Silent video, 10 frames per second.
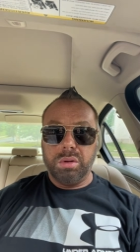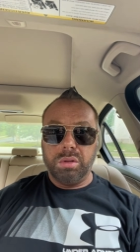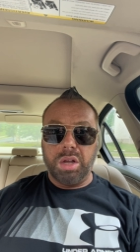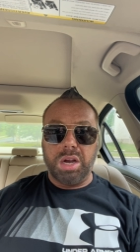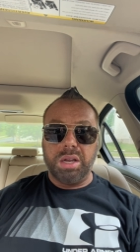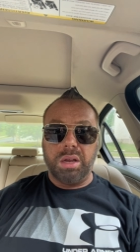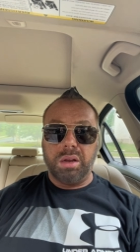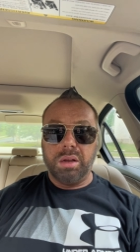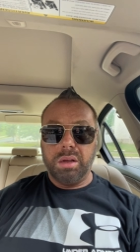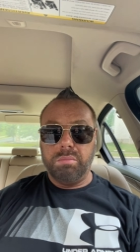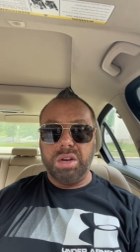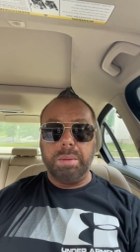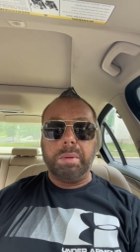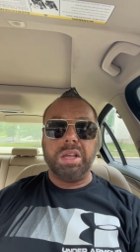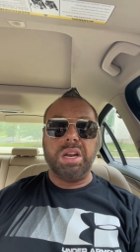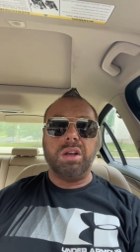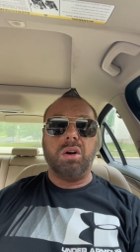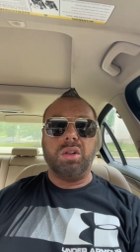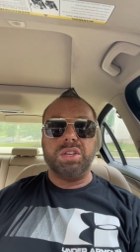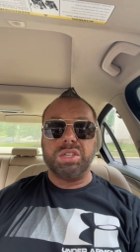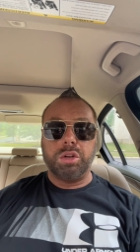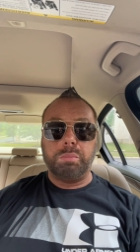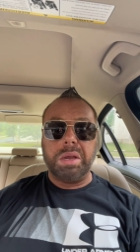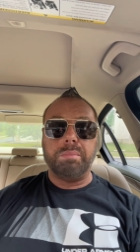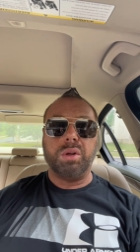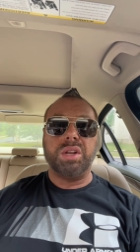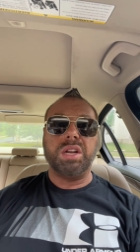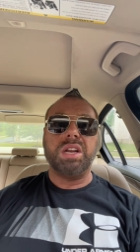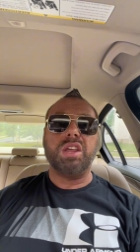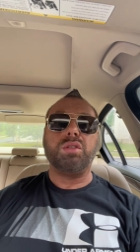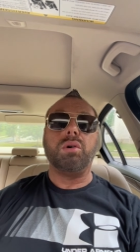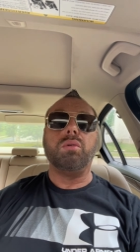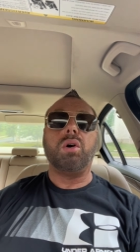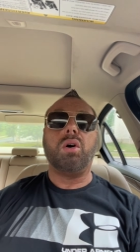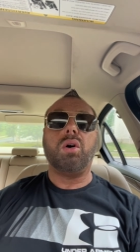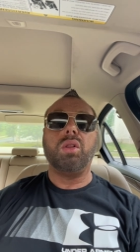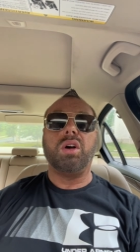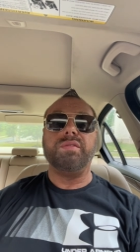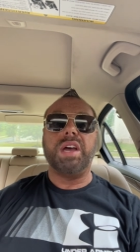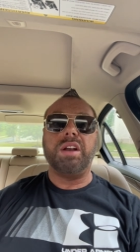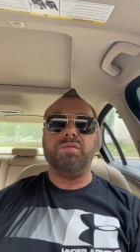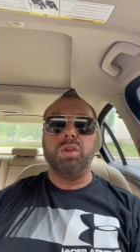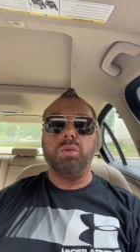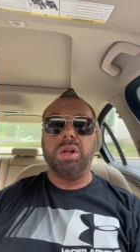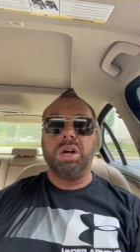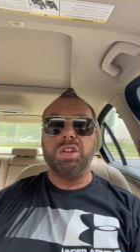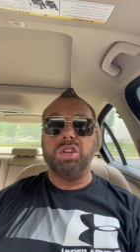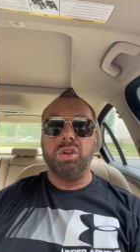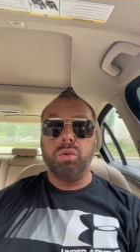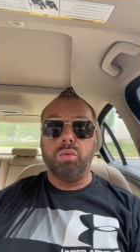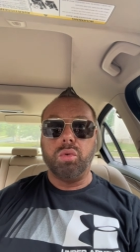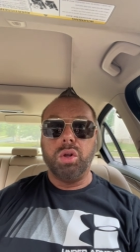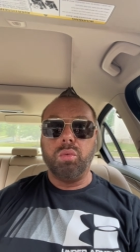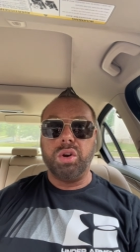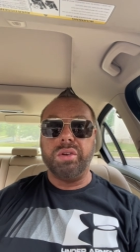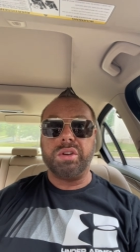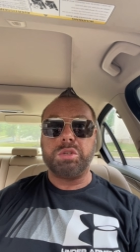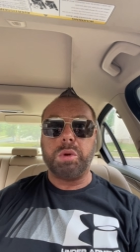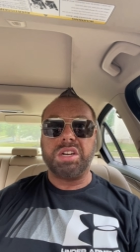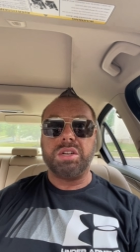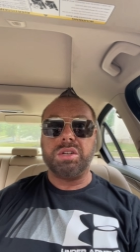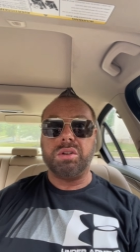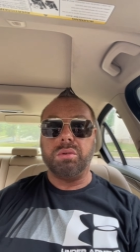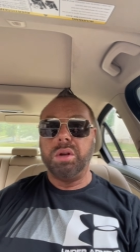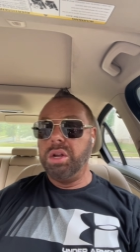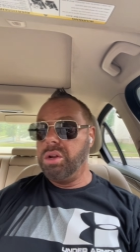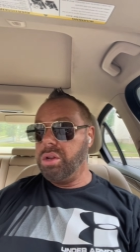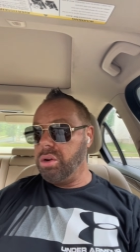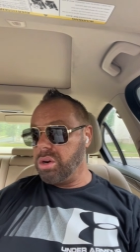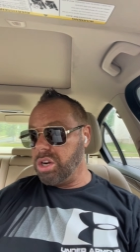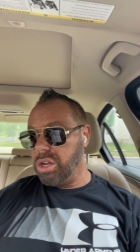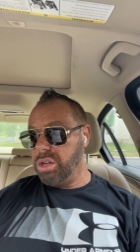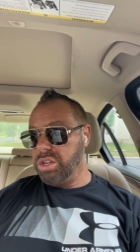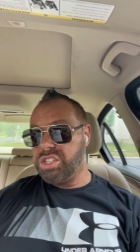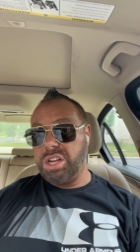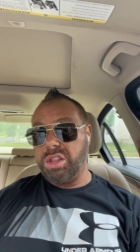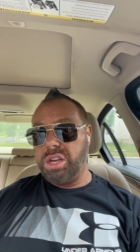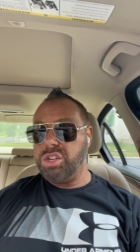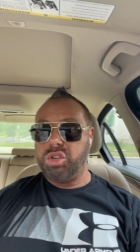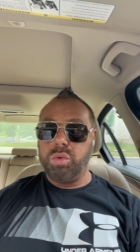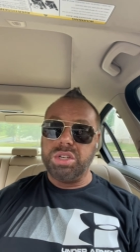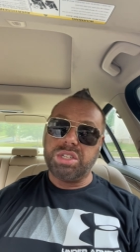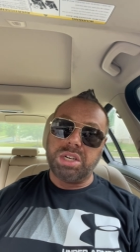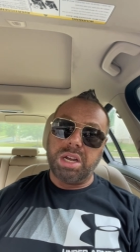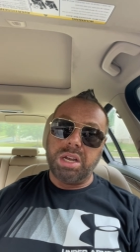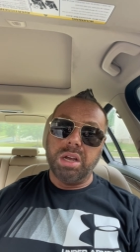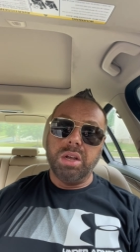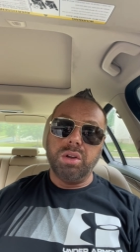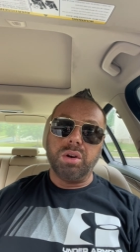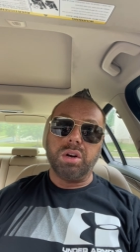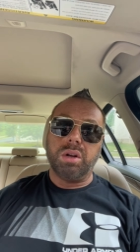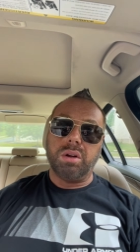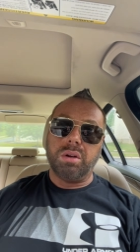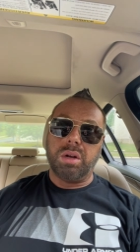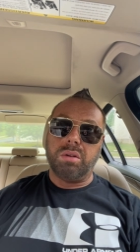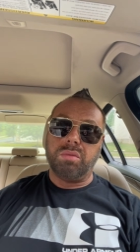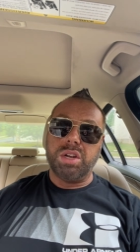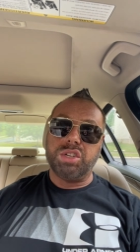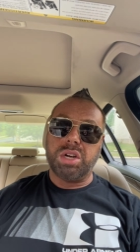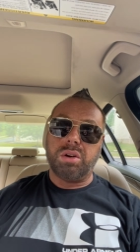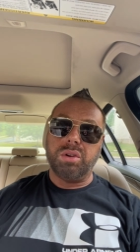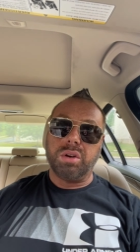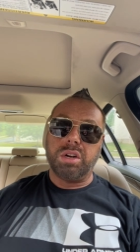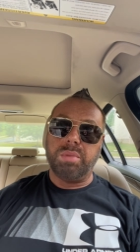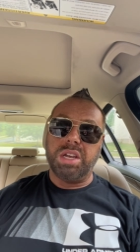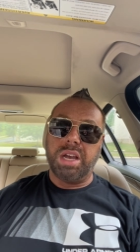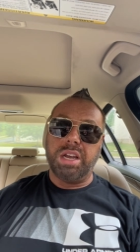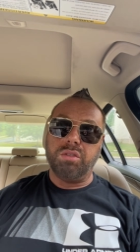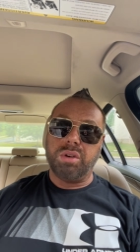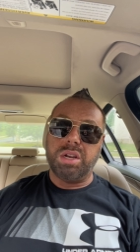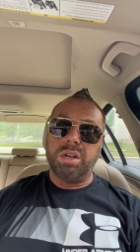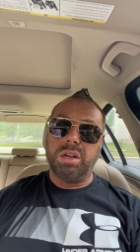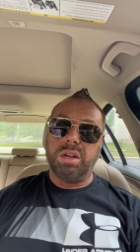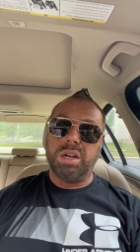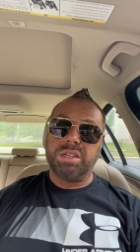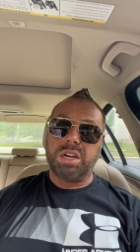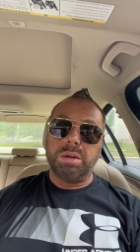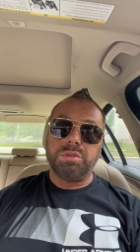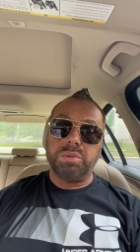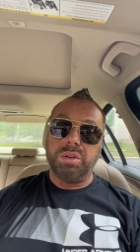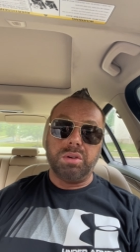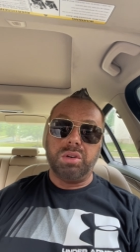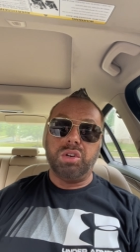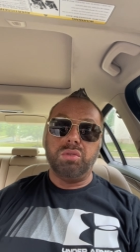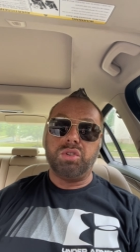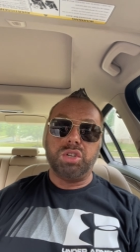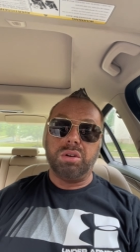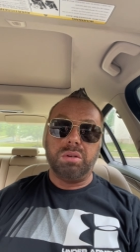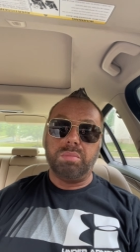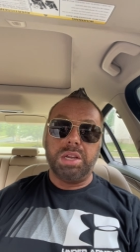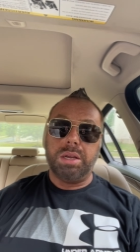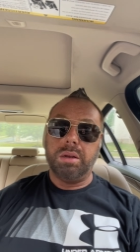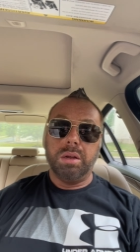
lying manipulating all these other people and then they throw all of that fuel on you what do you expect it to do? You're going to say things you wouldn't say. You're going to uh, rage out. You're going to be angry uh, at times when you shouldn't be.